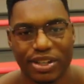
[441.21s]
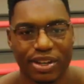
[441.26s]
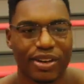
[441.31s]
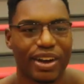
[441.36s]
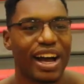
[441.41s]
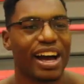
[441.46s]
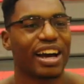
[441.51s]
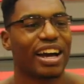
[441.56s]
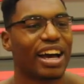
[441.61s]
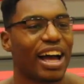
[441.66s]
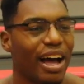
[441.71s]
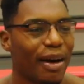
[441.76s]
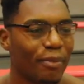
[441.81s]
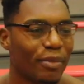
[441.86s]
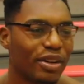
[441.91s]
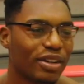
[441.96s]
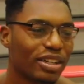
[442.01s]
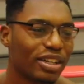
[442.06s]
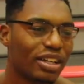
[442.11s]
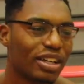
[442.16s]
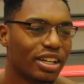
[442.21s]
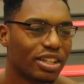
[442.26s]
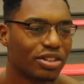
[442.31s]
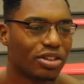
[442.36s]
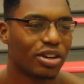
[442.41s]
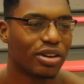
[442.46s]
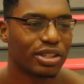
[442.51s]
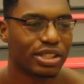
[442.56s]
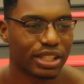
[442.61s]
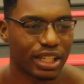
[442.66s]
So I'm a little, you
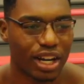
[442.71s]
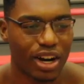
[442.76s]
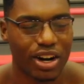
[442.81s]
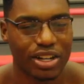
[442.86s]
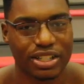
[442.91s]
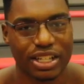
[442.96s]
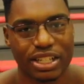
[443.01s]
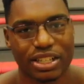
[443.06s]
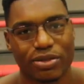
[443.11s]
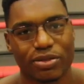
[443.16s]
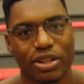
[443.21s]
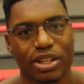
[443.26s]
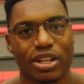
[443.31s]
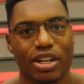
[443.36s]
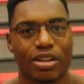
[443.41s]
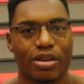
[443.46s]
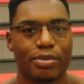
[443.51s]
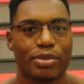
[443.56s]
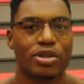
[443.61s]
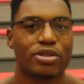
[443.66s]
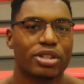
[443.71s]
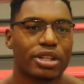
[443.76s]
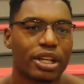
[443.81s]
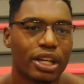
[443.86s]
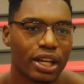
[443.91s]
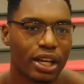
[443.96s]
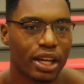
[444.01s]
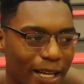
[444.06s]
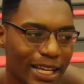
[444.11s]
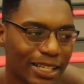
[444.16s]
know what I'm saying, artistic when it comes to music.
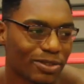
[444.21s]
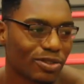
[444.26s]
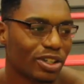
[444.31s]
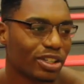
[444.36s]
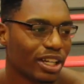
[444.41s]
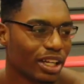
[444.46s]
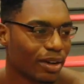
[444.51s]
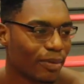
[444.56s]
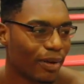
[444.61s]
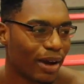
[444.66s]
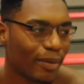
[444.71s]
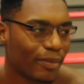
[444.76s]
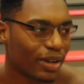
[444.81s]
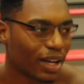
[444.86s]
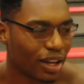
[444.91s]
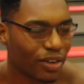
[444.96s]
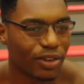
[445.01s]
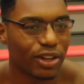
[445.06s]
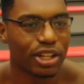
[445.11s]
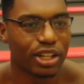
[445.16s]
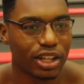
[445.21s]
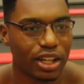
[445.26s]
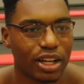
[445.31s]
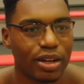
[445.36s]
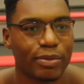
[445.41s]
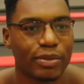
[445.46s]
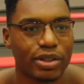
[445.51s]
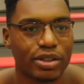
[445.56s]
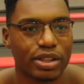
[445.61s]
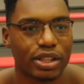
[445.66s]
That's one thing about me. I really
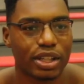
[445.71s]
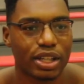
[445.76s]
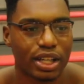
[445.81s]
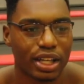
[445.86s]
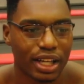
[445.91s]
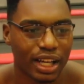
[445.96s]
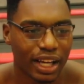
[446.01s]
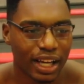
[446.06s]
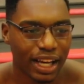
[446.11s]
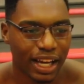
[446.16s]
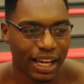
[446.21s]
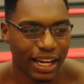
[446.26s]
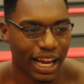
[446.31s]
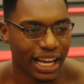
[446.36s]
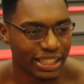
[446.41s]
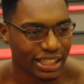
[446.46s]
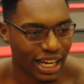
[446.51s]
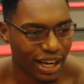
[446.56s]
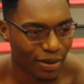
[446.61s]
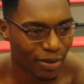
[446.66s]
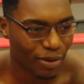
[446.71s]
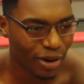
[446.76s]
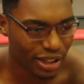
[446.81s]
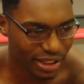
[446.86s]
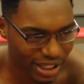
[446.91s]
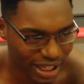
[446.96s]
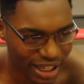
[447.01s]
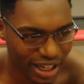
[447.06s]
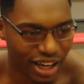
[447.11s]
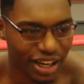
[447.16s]
love music. And that's like
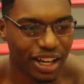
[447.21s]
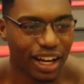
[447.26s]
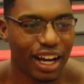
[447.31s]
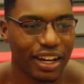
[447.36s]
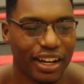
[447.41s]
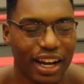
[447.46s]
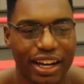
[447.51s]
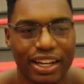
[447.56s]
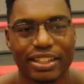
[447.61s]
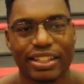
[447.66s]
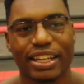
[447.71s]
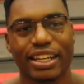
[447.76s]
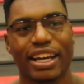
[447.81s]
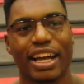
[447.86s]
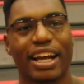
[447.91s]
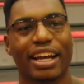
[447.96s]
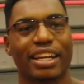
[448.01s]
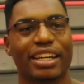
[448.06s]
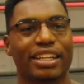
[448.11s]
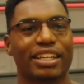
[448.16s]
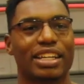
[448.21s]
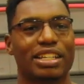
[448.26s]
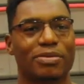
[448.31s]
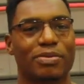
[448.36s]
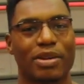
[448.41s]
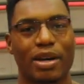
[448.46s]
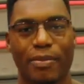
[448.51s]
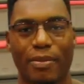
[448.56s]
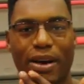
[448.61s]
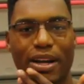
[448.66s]
one thing. Another thing that
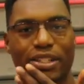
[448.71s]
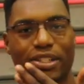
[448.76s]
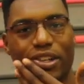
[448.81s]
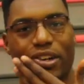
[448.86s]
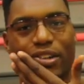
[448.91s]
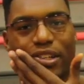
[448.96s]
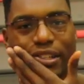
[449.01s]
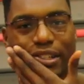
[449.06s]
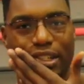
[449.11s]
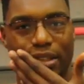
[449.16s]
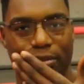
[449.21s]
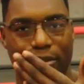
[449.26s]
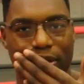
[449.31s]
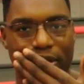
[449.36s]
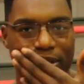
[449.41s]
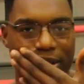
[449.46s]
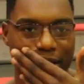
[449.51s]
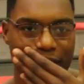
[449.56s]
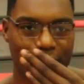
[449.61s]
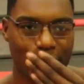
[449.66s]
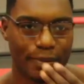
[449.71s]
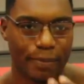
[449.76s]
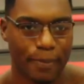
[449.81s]
gets me in my zone is music.